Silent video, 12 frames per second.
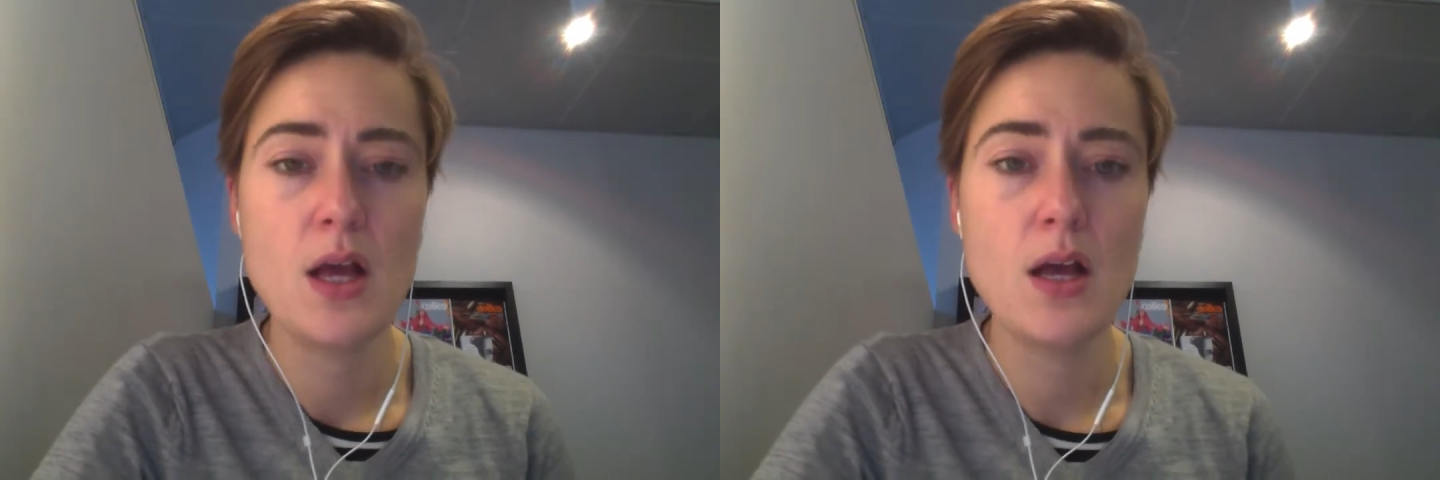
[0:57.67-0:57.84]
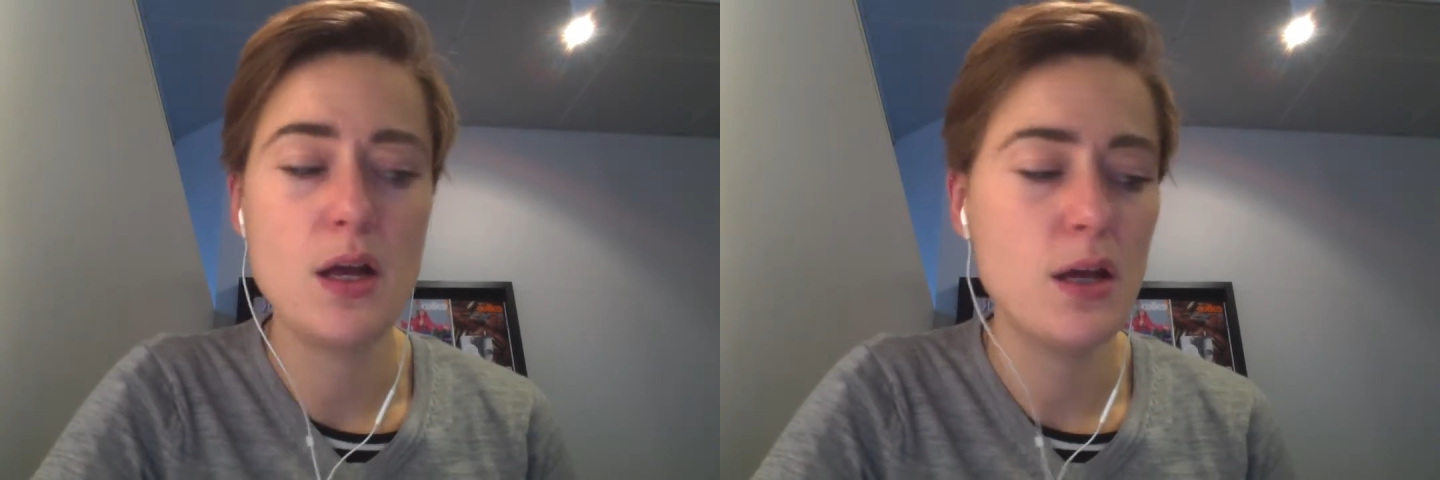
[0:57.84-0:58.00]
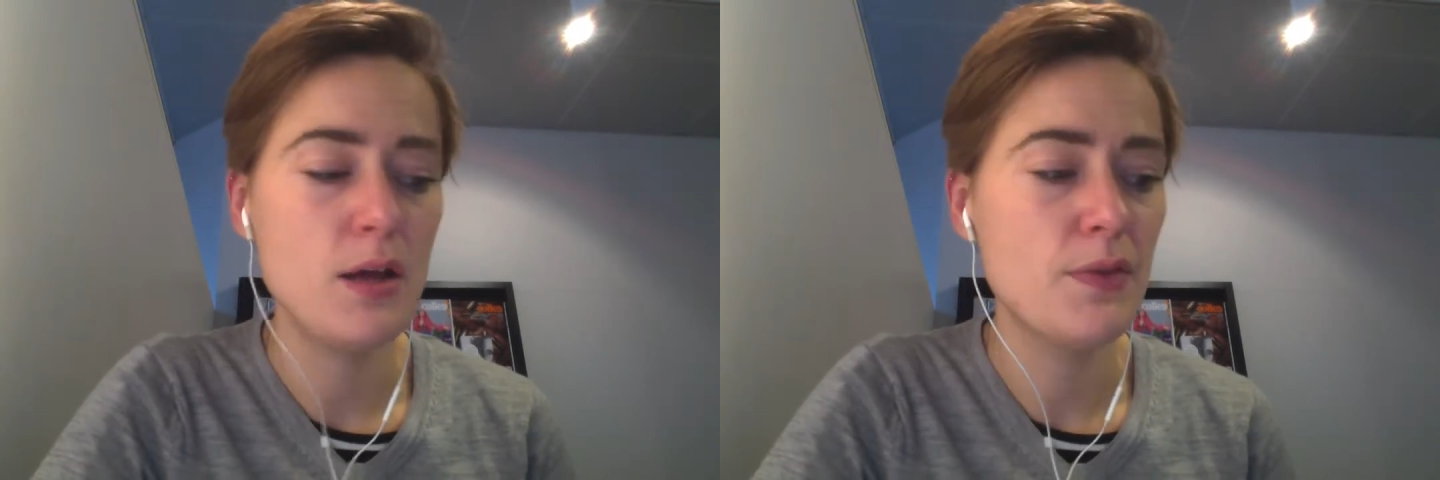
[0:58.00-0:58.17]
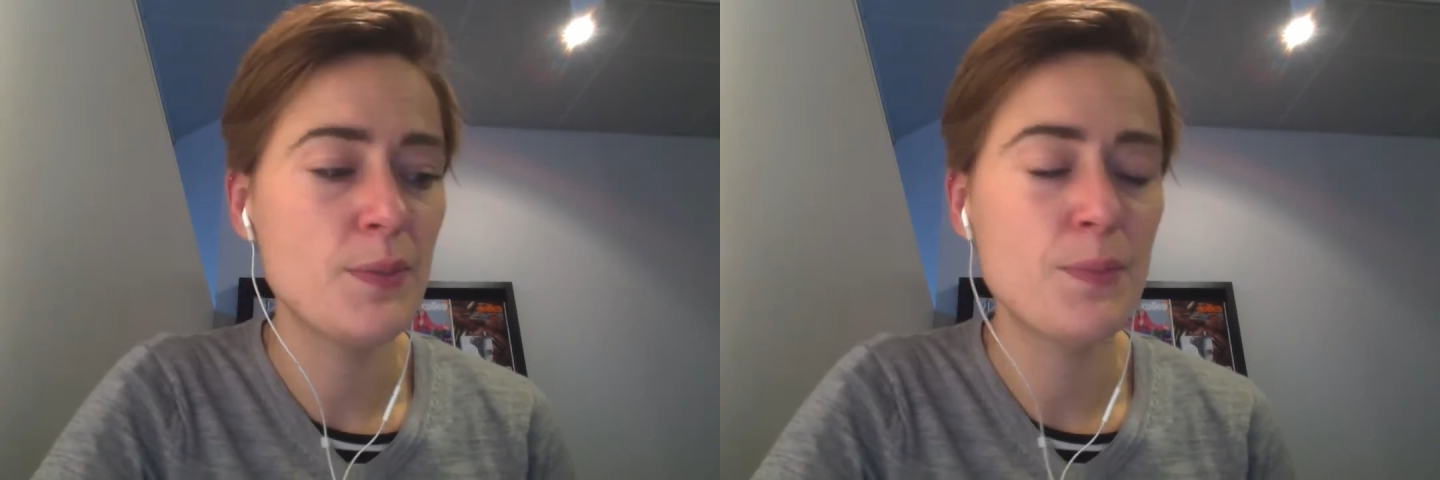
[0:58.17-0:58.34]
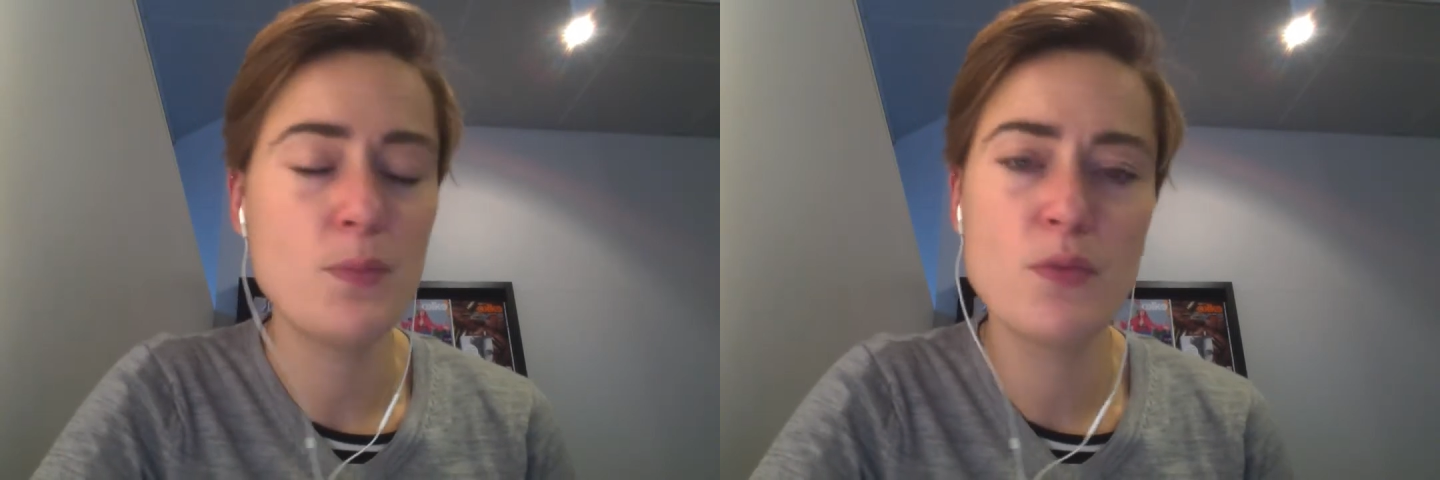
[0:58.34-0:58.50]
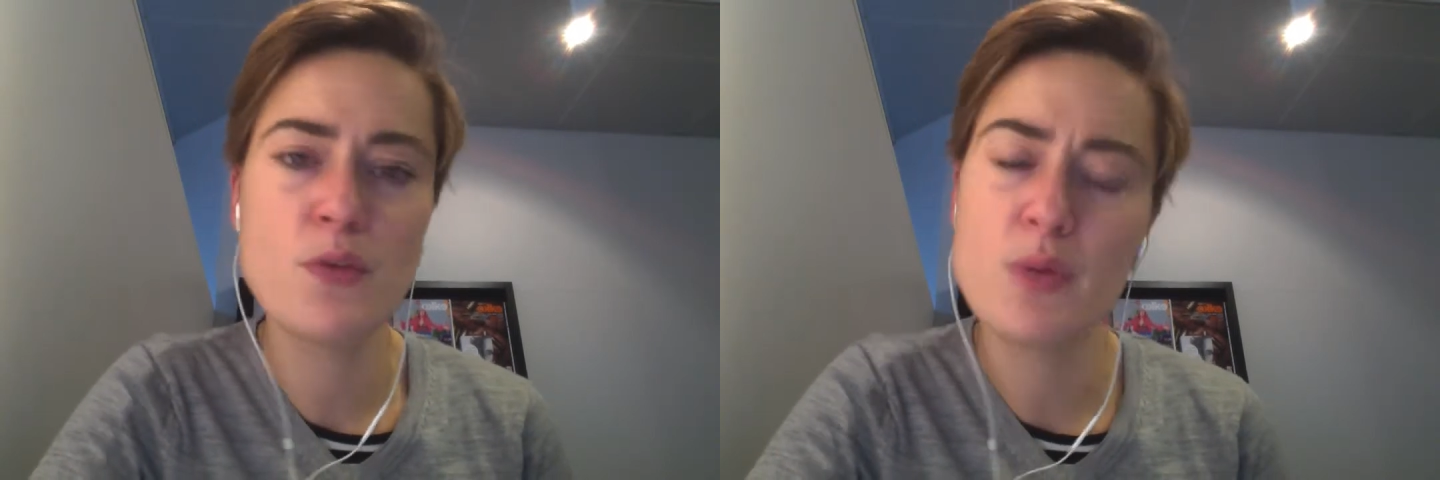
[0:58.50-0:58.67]

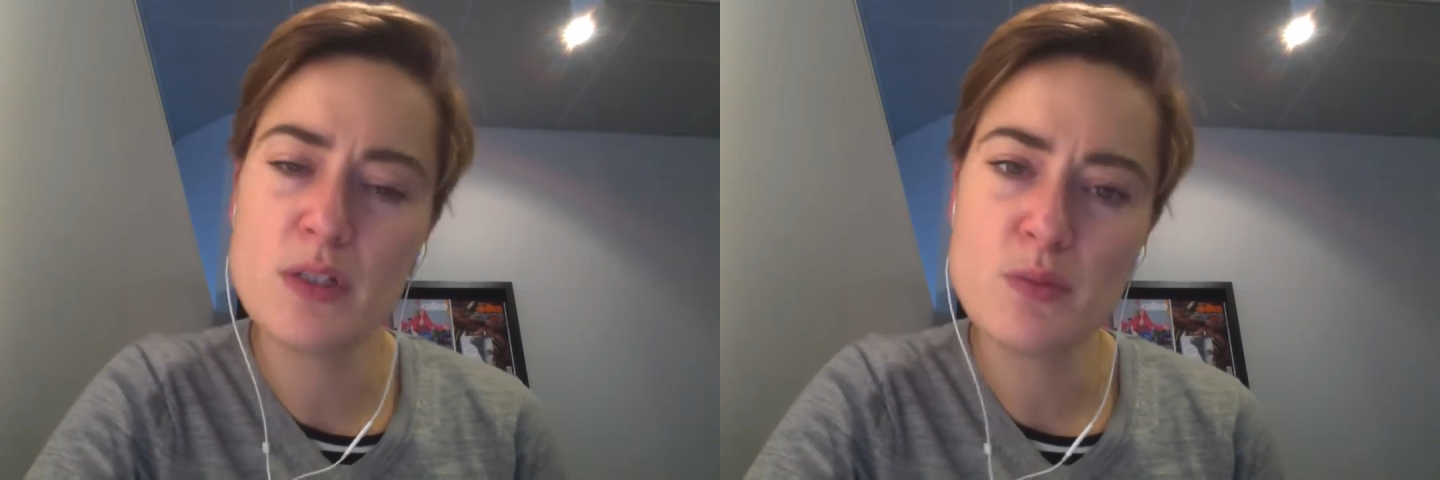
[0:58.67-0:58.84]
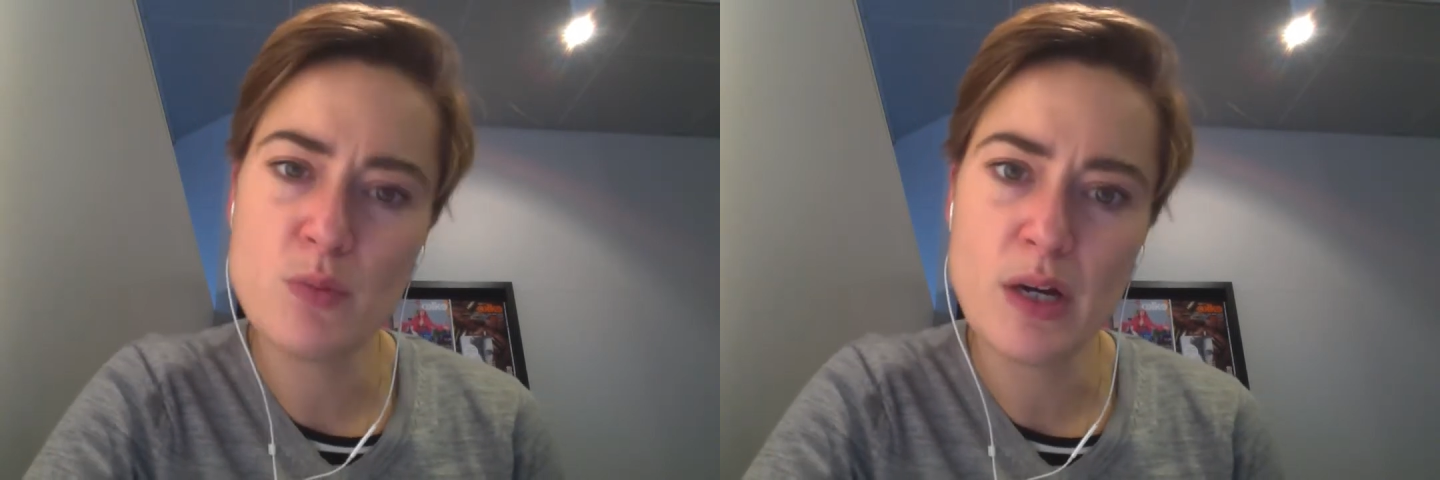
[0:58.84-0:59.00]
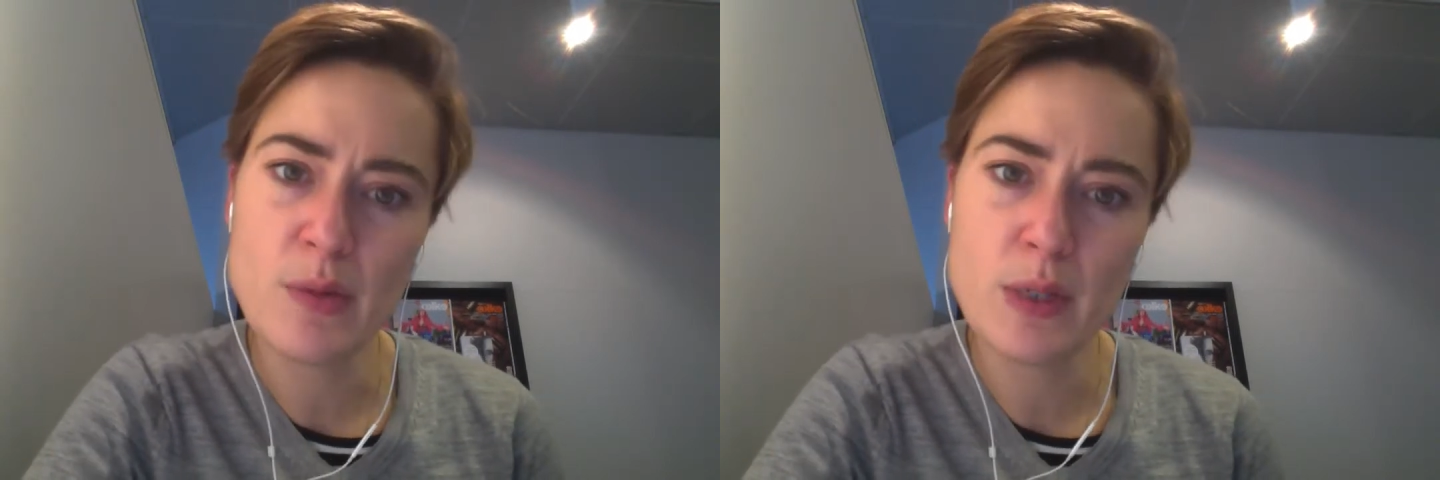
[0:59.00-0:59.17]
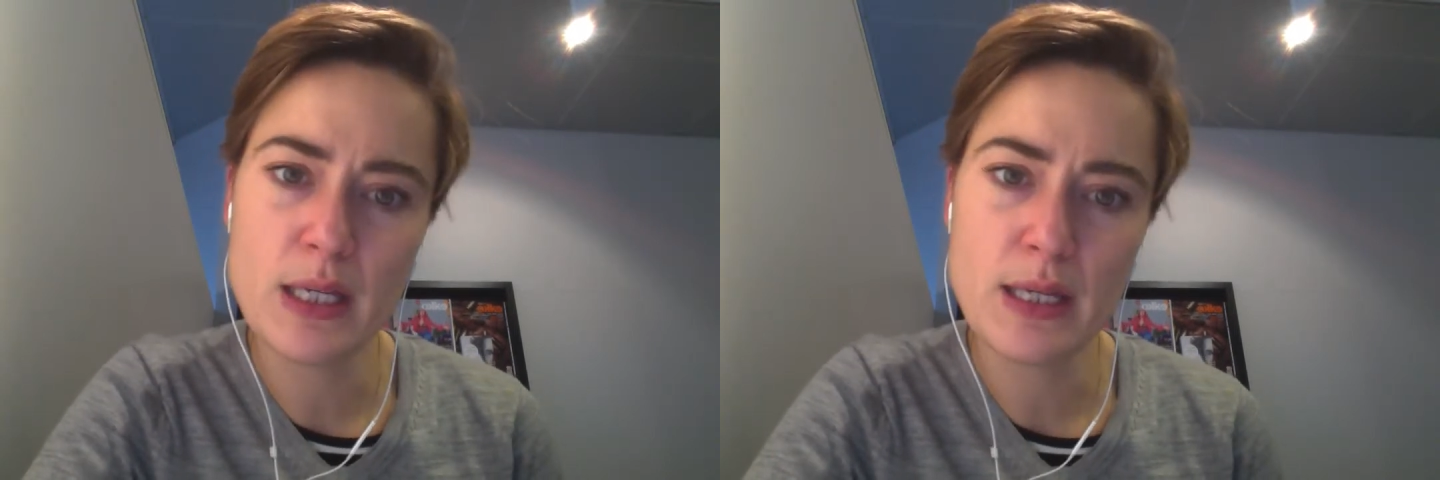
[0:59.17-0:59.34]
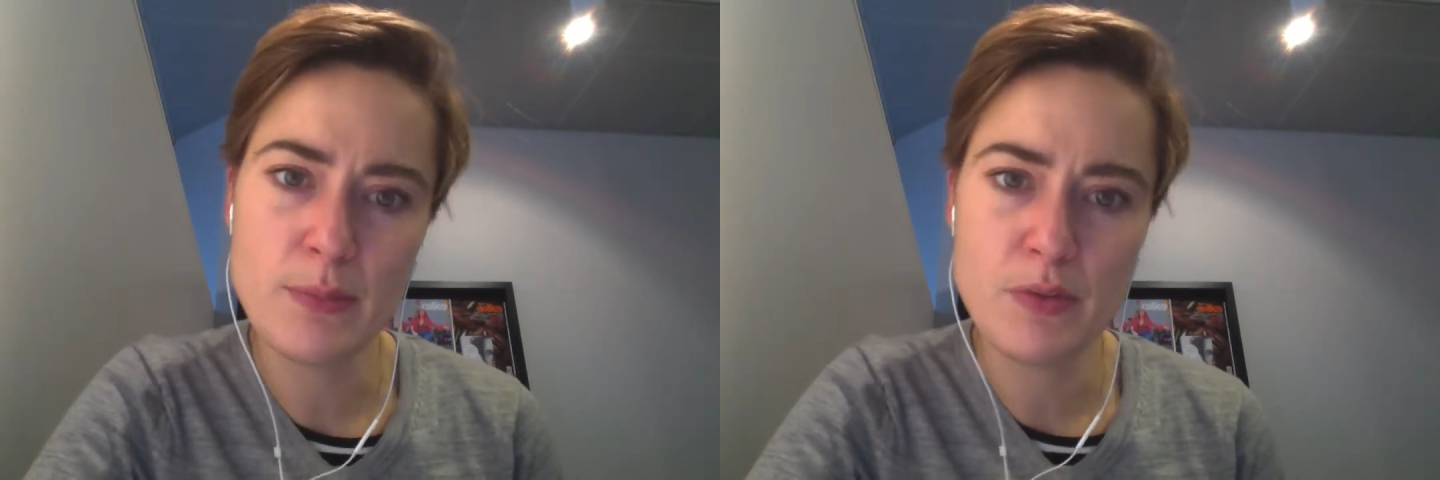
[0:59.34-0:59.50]
The reason why we keep